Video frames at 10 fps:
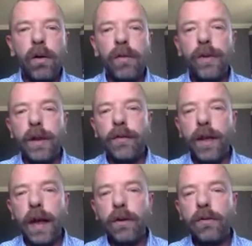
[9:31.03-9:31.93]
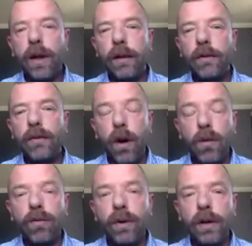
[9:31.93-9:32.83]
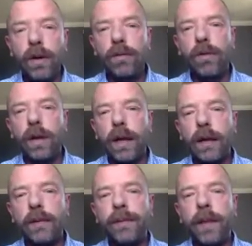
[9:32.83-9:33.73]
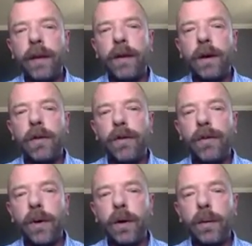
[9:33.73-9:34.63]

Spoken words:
of these nanochannels over and over again, our software